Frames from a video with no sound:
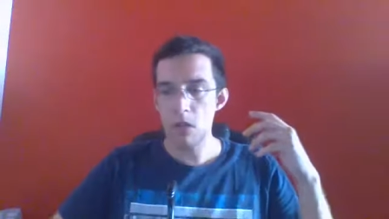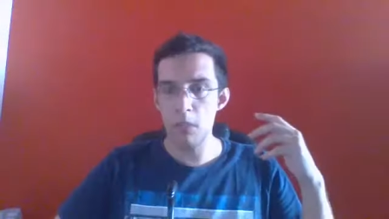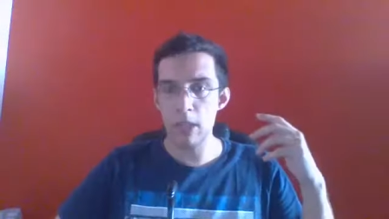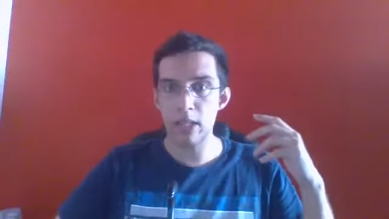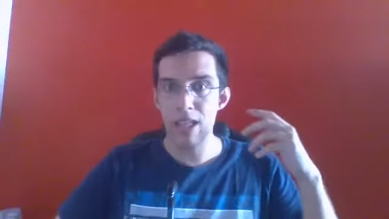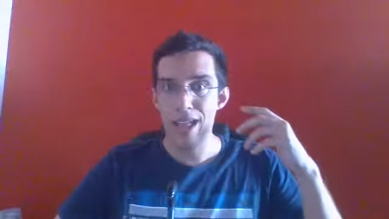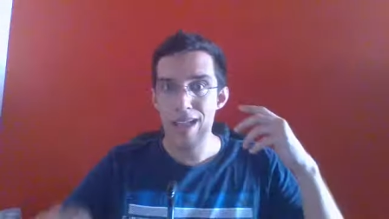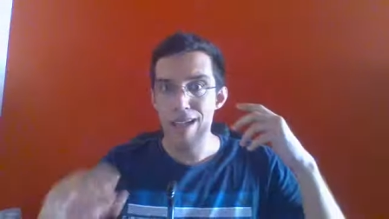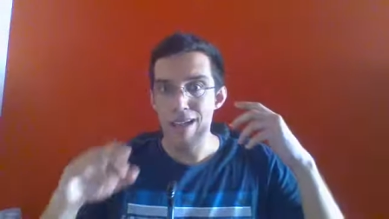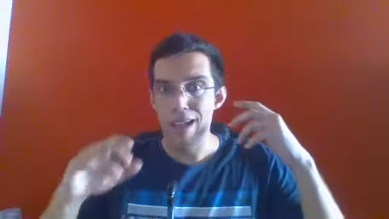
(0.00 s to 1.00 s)
But
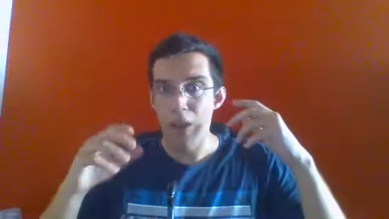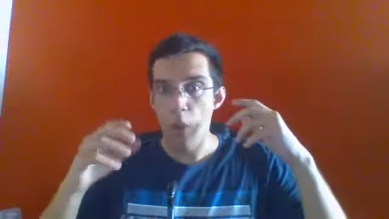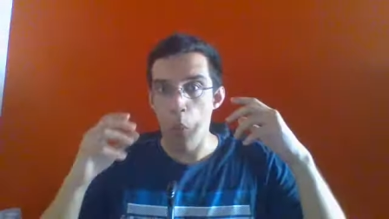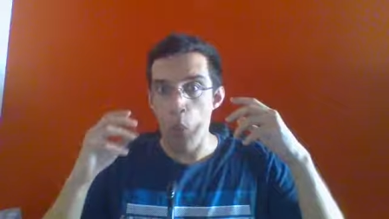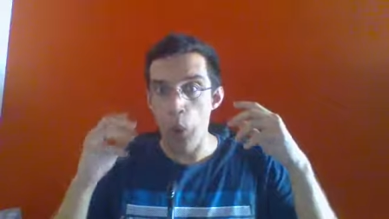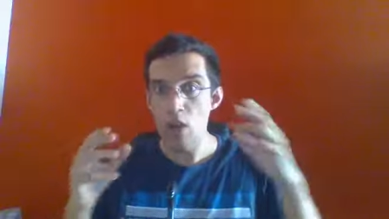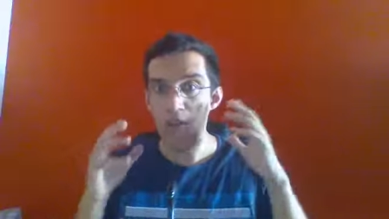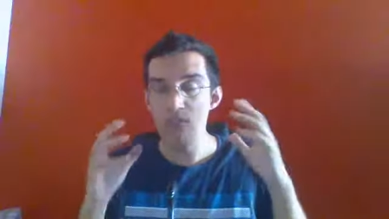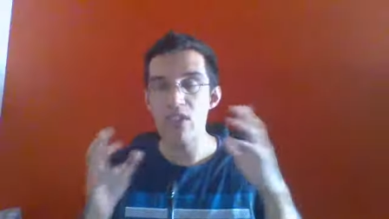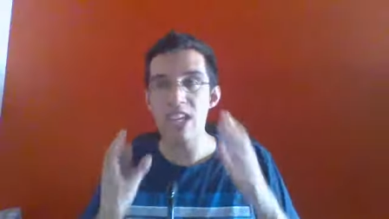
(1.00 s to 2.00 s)
one
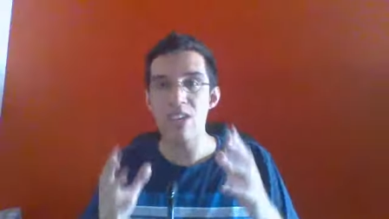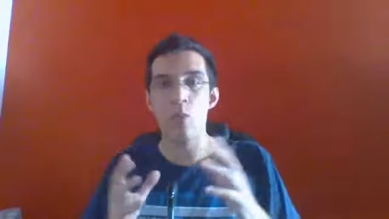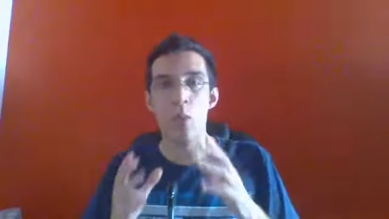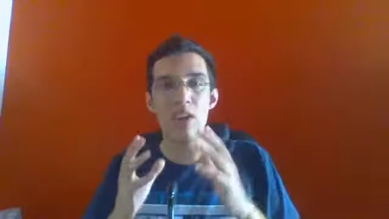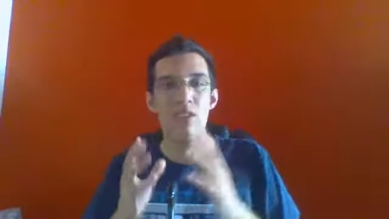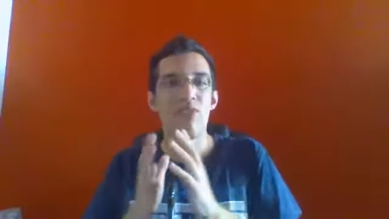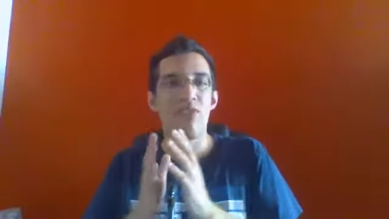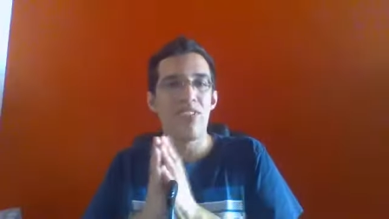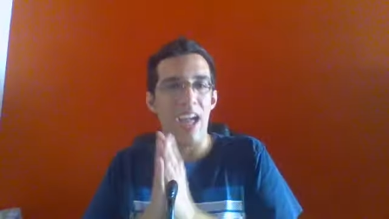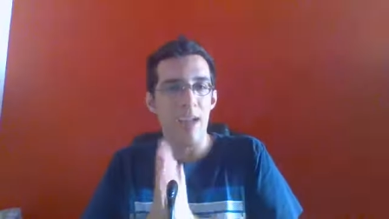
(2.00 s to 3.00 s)
of the one of
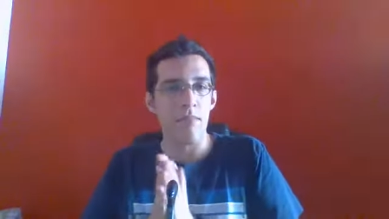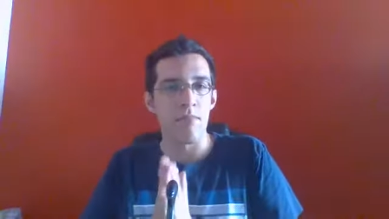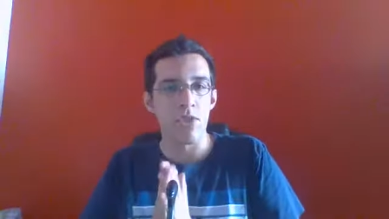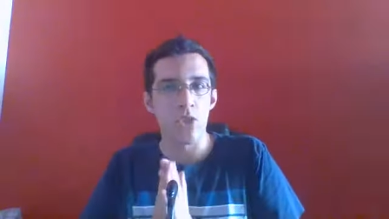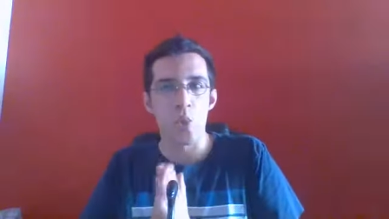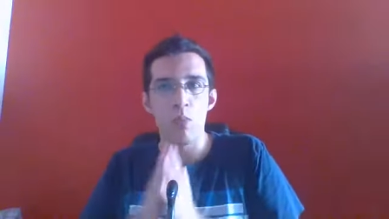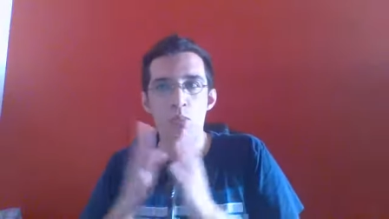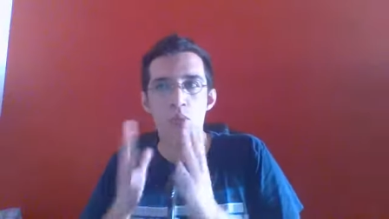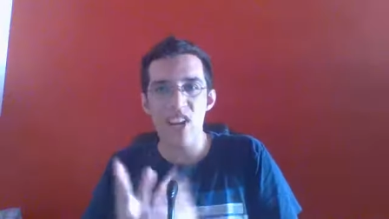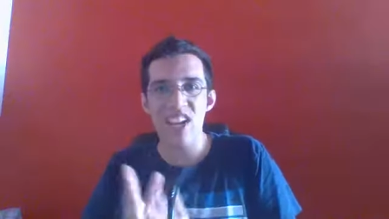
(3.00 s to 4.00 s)
them to
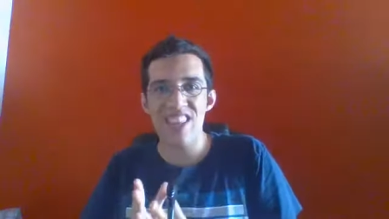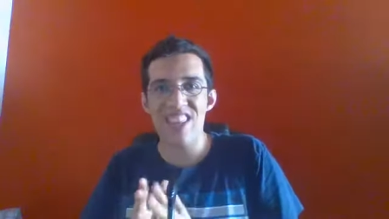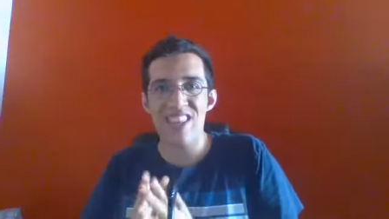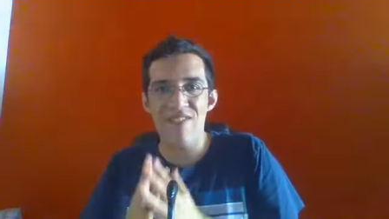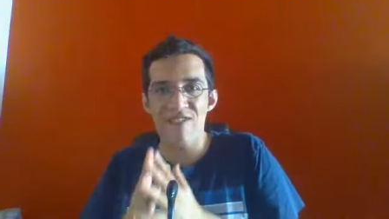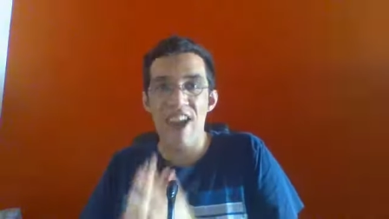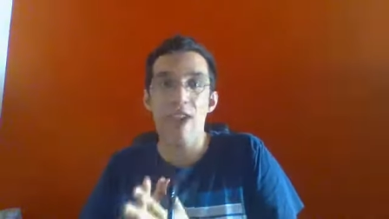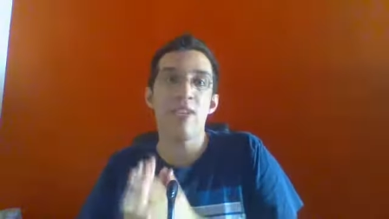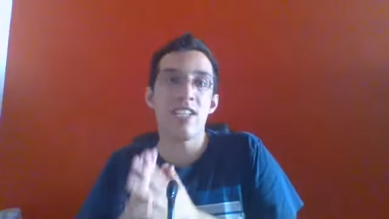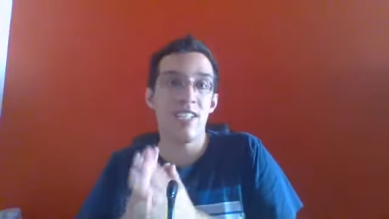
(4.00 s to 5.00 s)
bring the
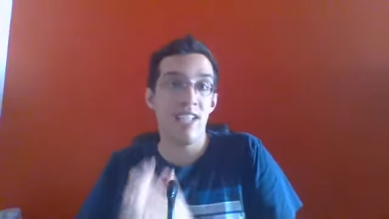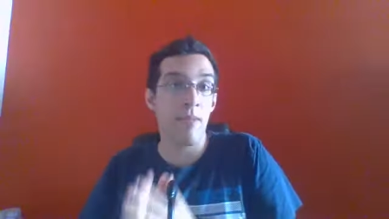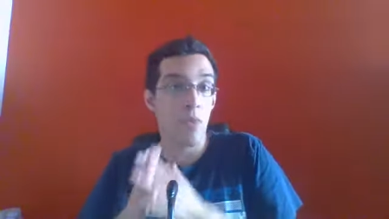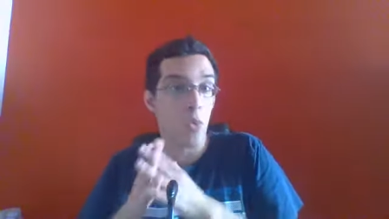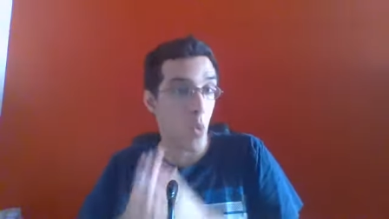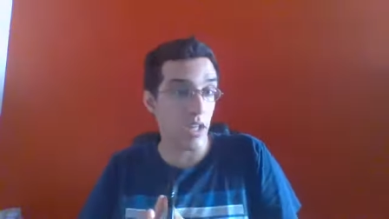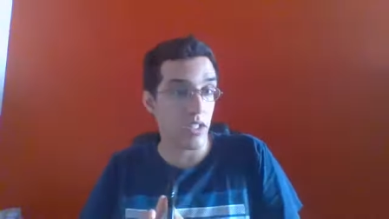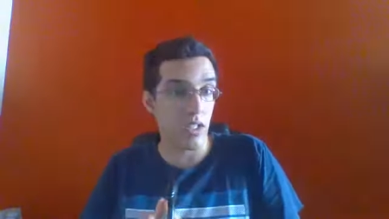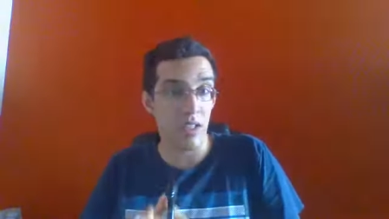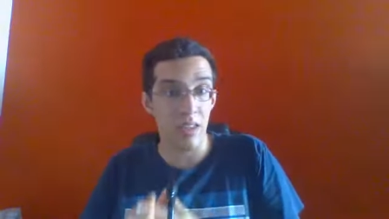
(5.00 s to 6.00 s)
very same
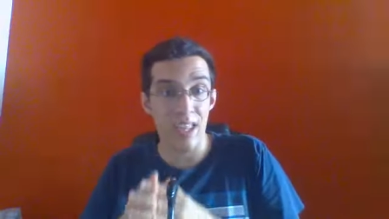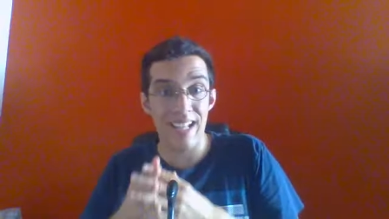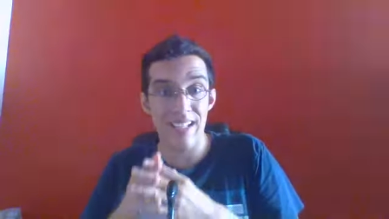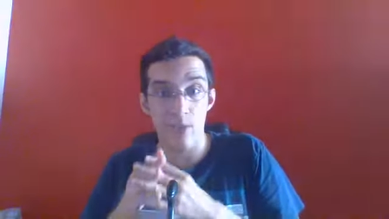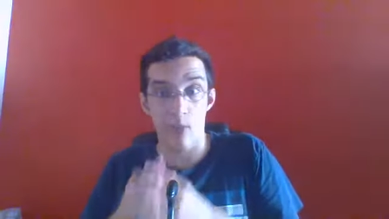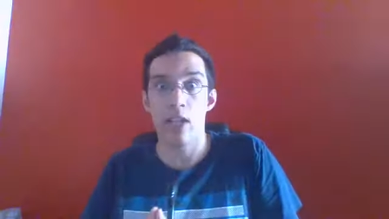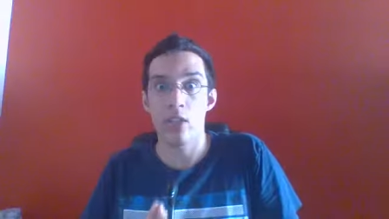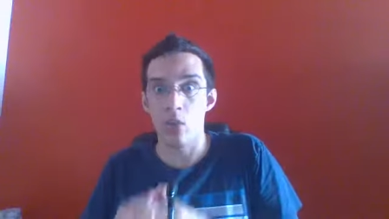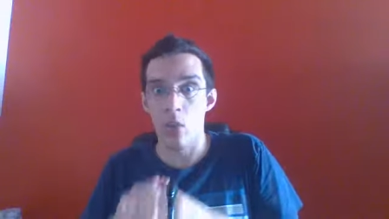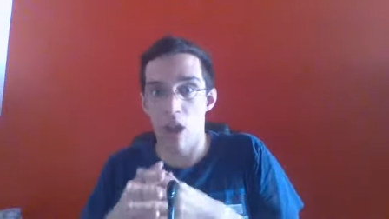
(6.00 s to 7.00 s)
question they tried
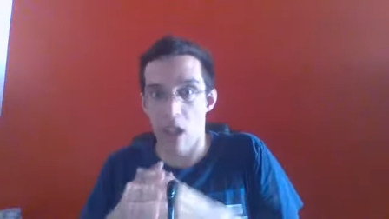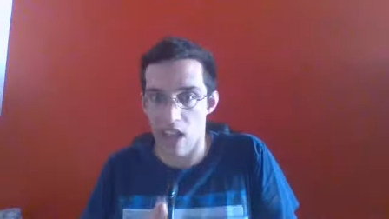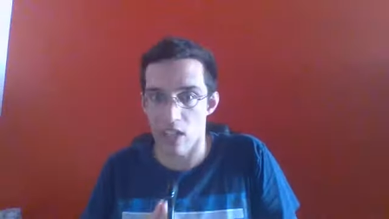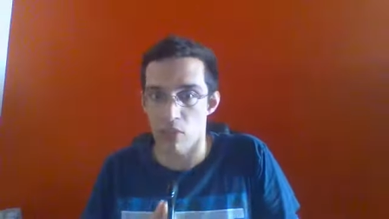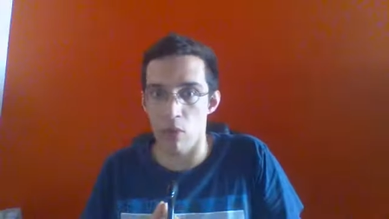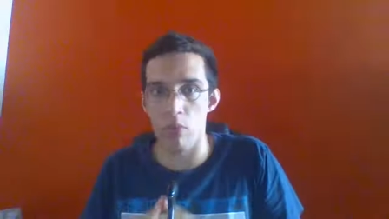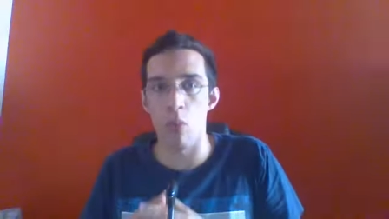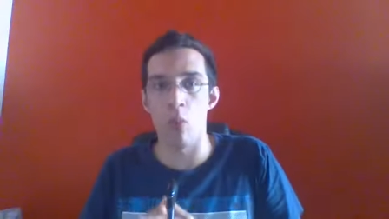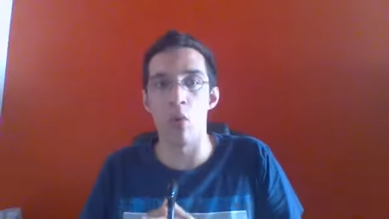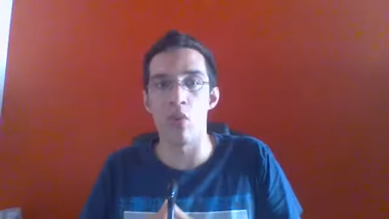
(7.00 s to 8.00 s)
to hide from
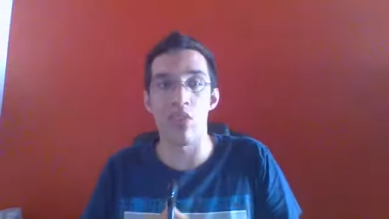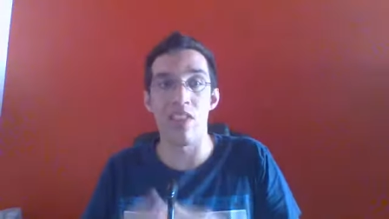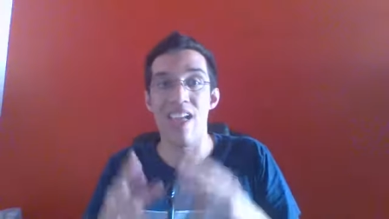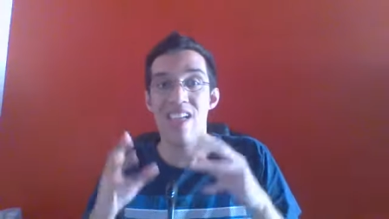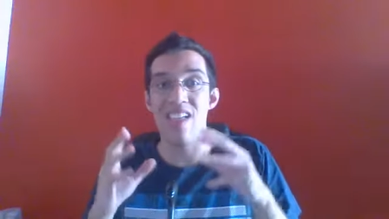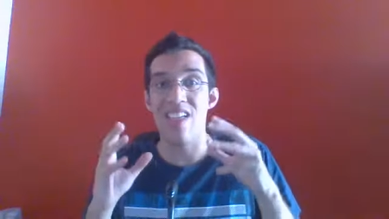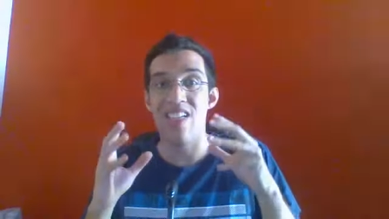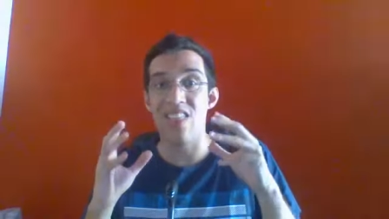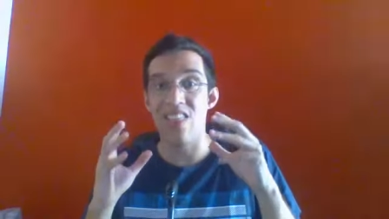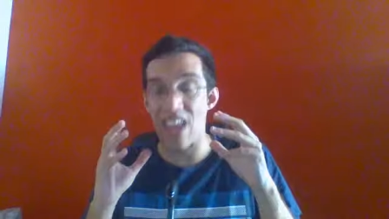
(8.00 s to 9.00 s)
the world.
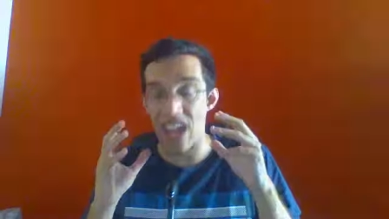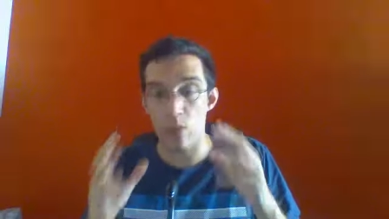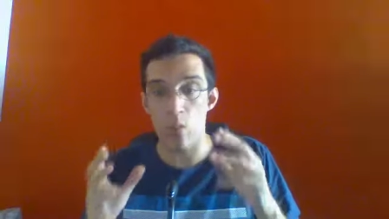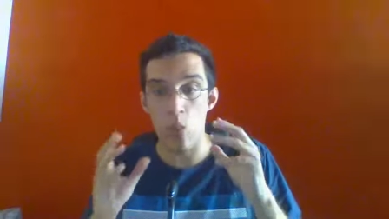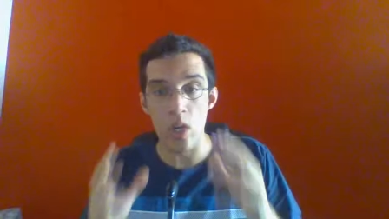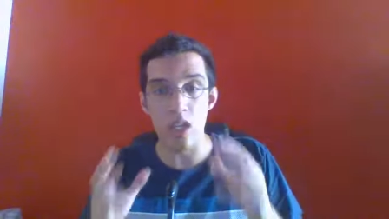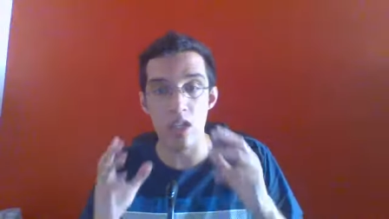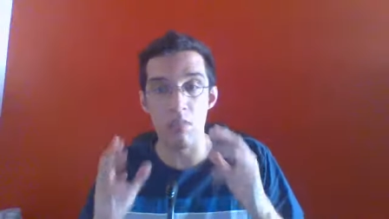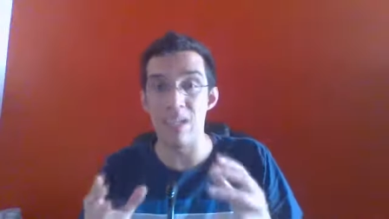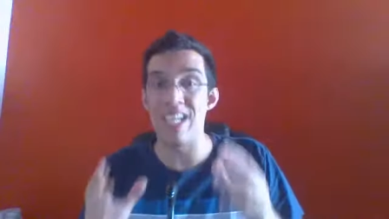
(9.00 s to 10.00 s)
That
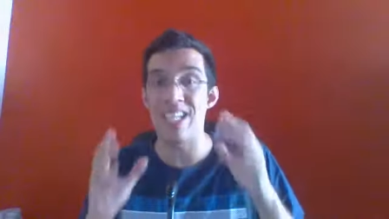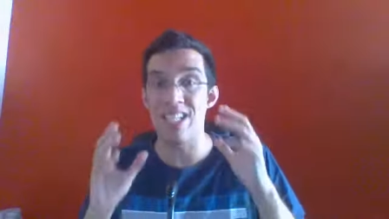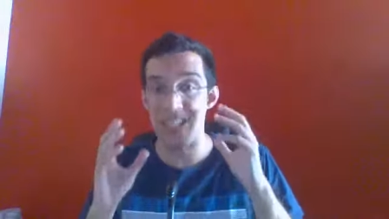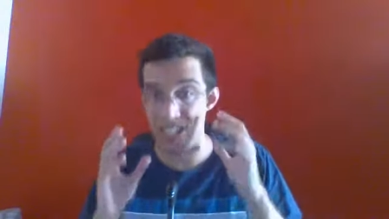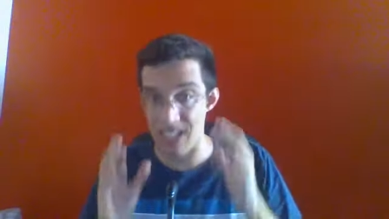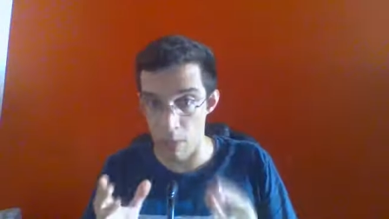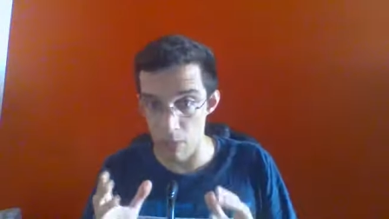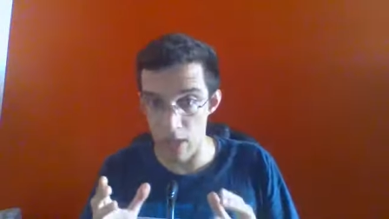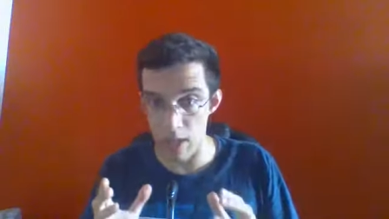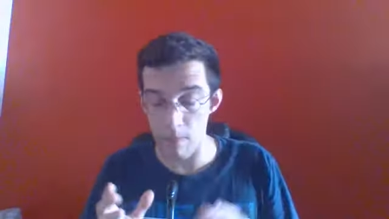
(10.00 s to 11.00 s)
will mean
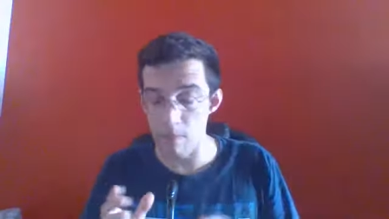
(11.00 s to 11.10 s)
something.